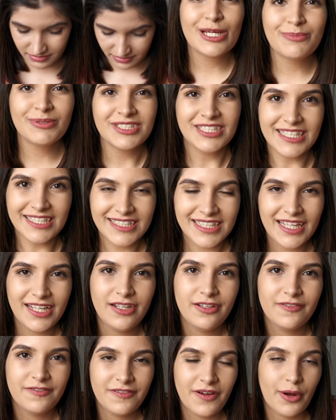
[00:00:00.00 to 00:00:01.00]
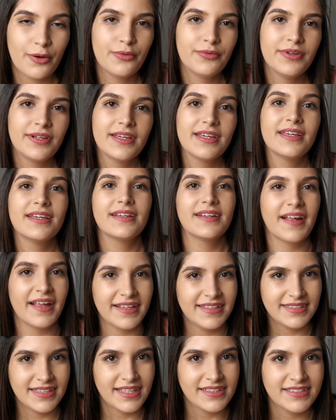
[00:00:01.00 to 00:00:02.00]
Number 16, phone
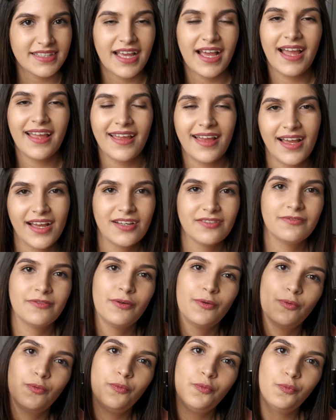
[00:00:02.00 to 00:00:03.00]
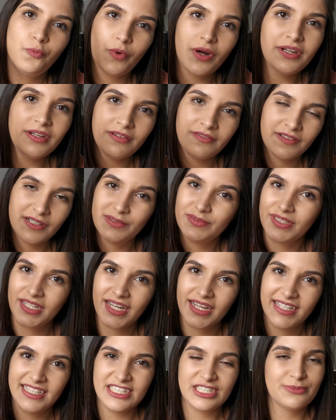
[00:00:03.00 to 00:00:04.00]
cases. I have one phone
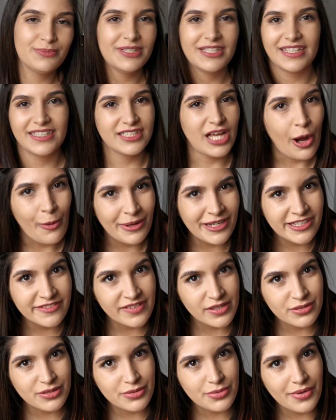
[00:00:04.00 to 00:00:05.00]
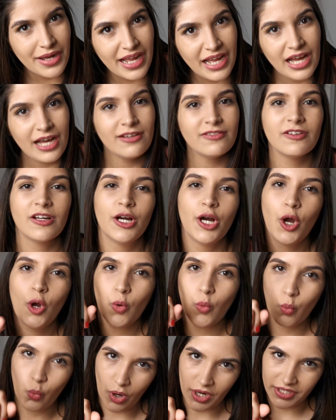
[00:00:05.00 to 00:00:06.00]
case because how many phones do I have?
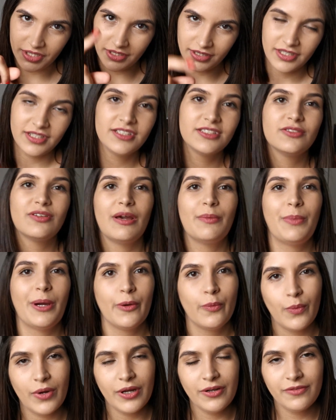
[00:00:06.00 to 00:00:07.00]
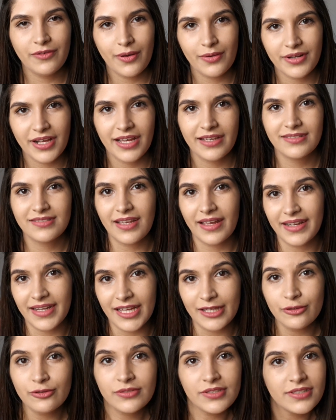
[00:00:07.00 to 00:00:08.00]
One. So I buy one phone case and
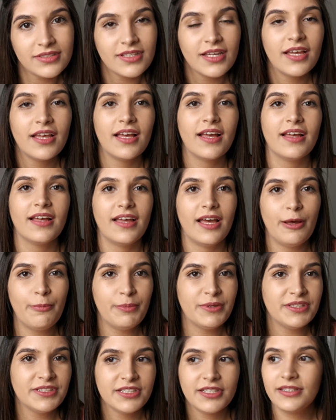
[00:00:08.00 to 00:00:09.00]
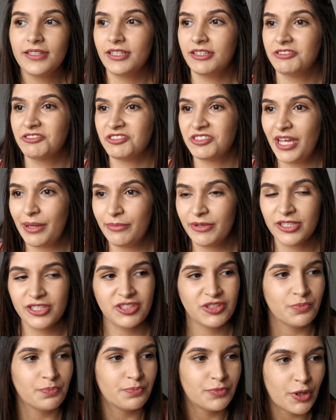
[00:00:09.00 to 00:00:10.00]
I use it up until it's
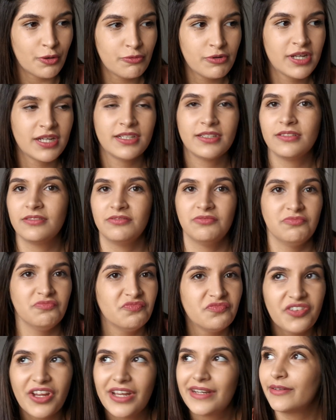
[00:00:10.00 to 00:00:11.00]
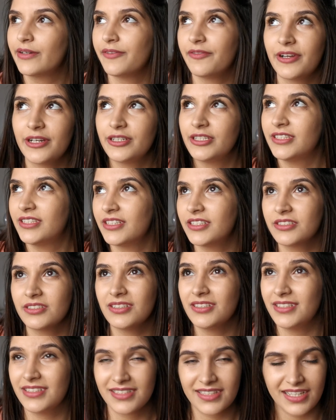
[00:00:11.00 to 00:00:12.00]
damaged, broken, very, very
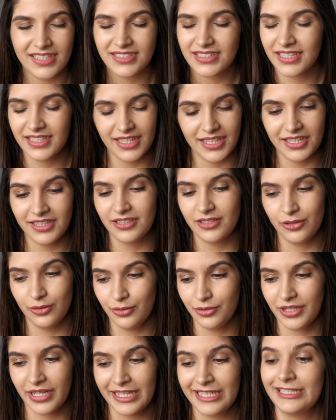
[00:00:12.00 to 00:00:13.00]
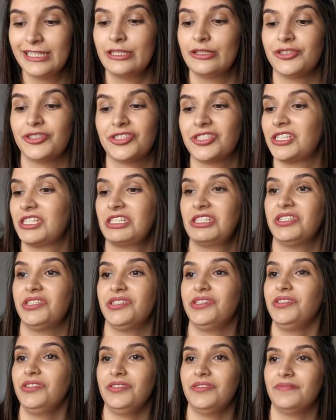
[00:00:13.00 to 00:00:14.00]
dirty, disgusting. Like you look at it and you're just like,
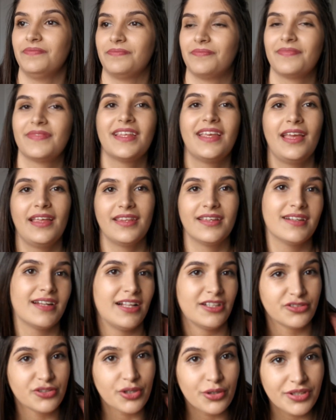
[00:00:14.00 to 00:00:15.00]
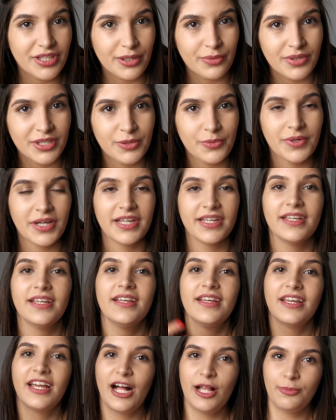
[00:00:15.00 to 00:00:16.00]
ugh. And then I'll throw that one away.
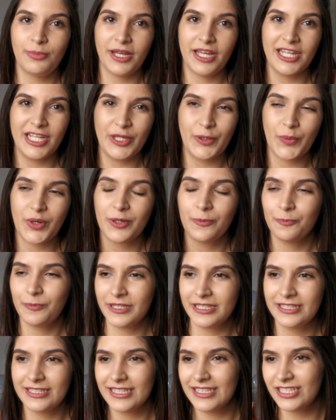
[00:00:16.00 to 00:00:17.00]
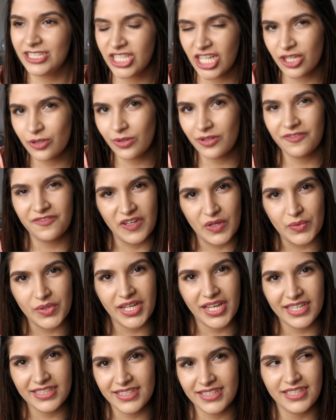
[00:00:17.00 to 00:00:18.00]
I'll buy a new one. But in general,
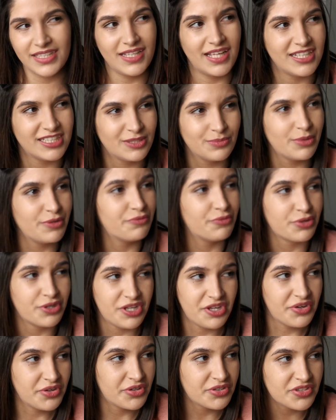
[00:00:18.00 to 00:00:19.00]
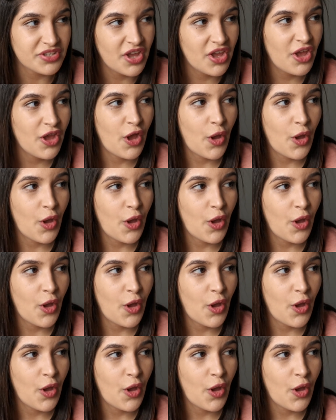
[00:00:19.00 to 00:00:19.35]
phone cases last me for years.